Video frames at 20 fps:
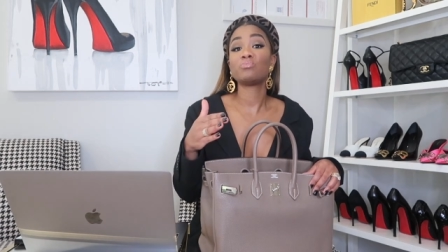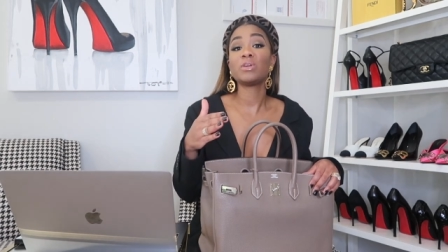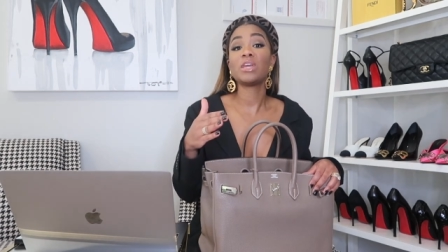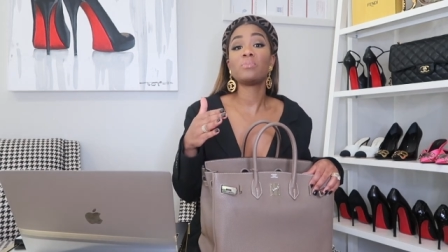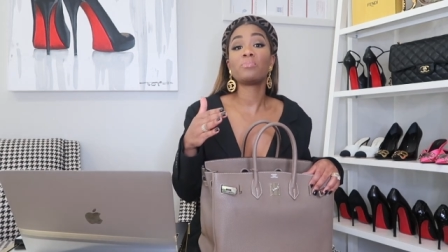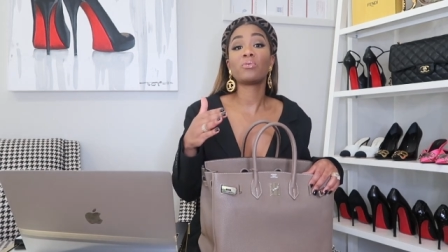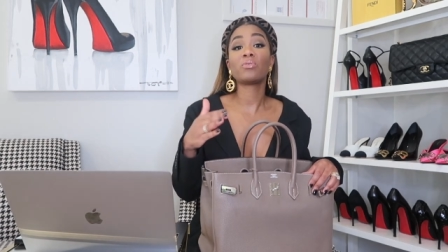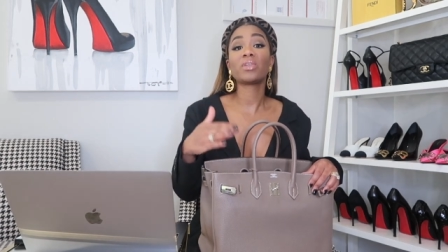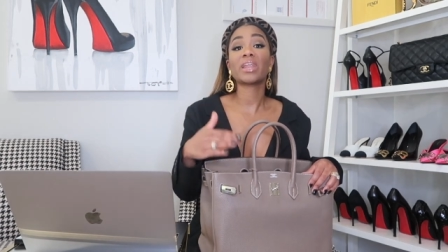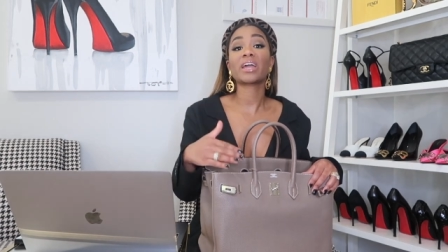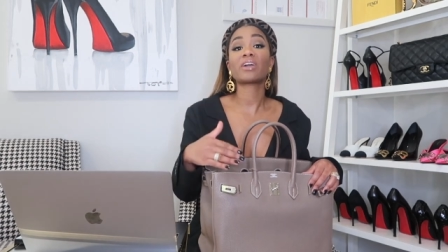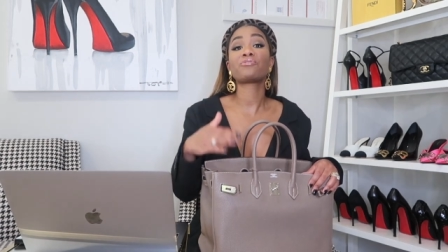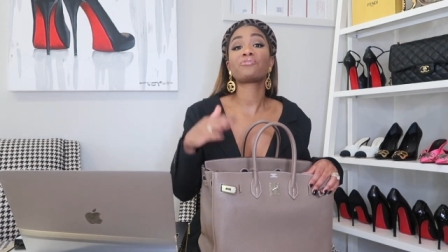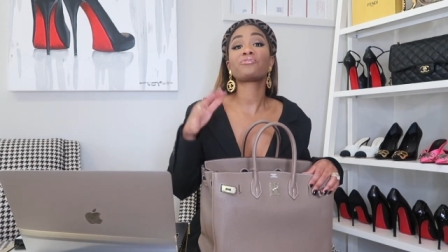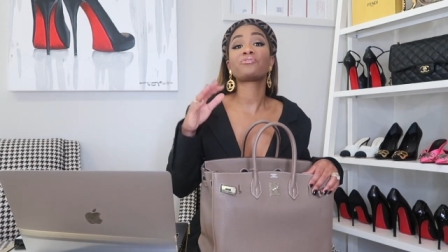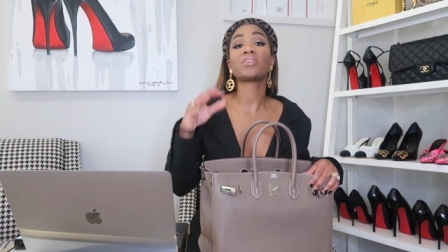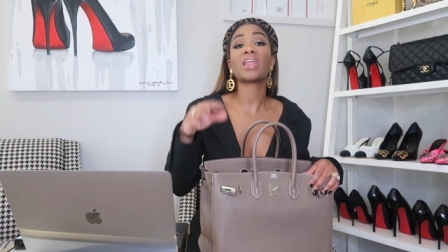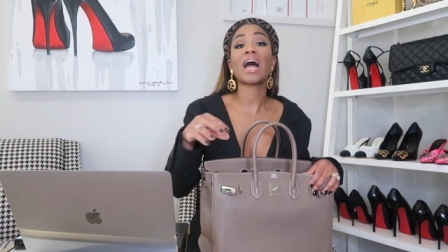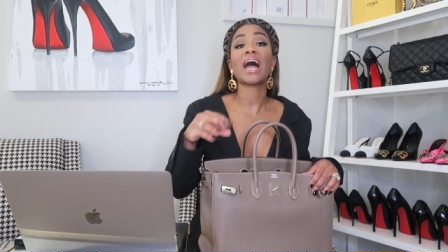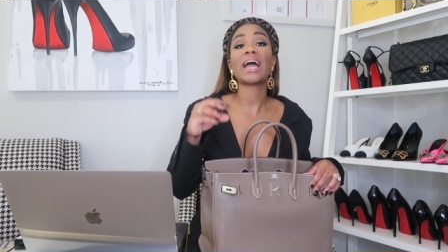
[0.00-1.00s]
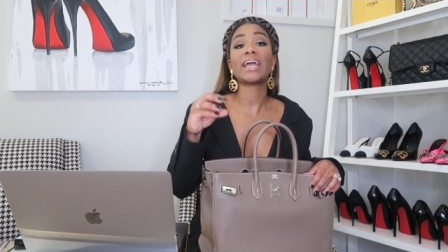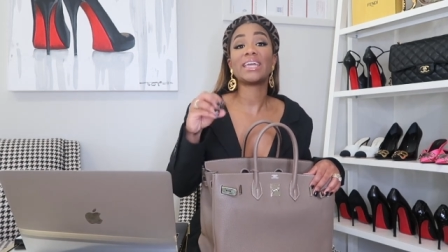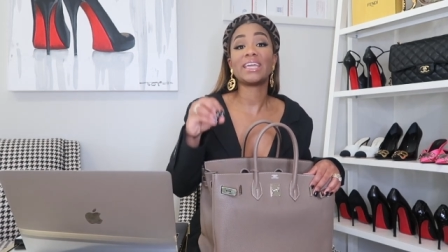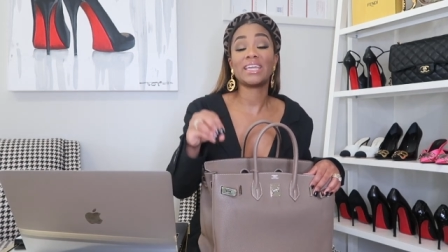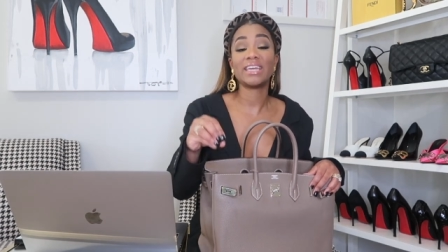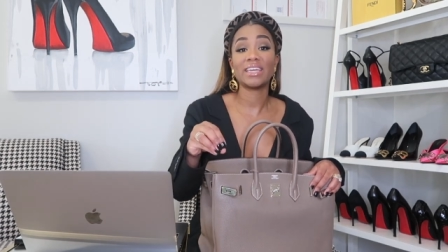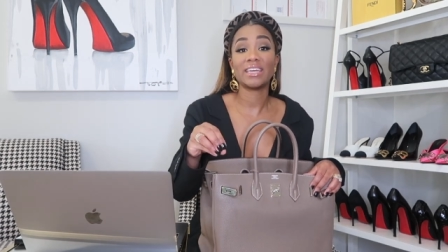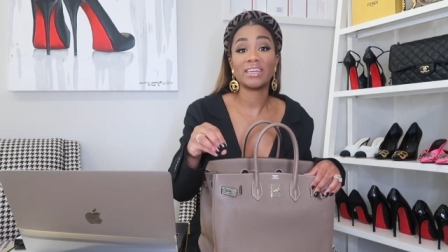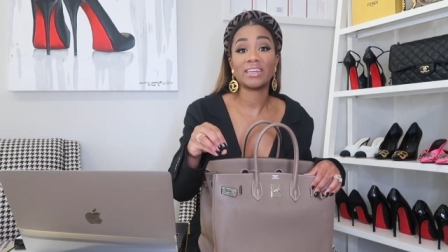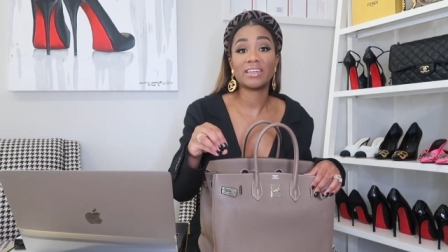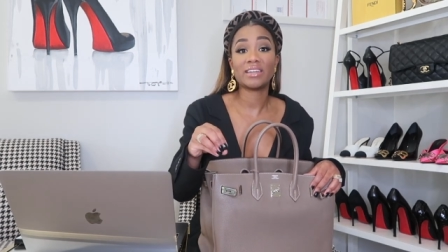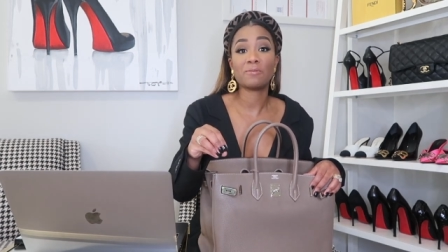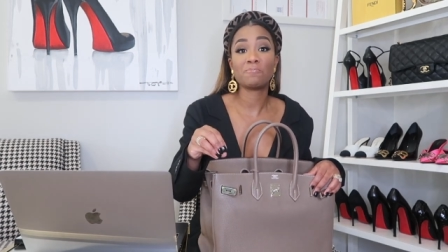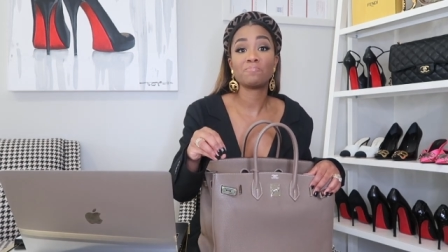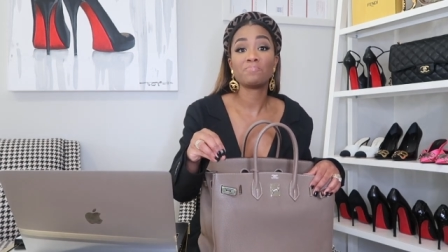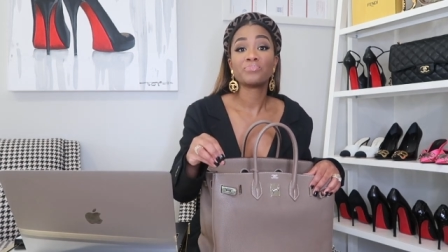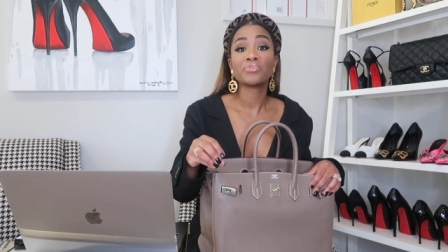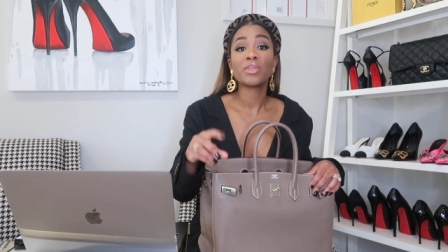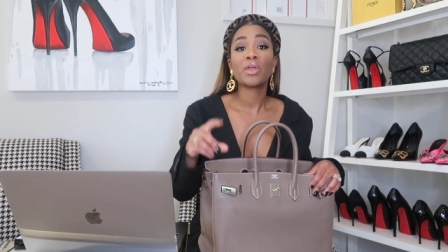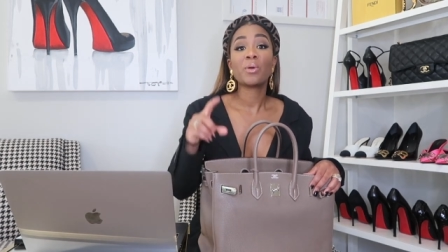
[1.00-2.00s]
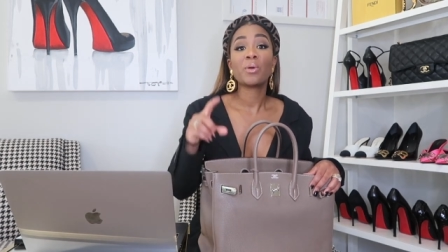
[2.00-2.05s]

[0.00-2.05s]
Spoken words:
People, like, fly in,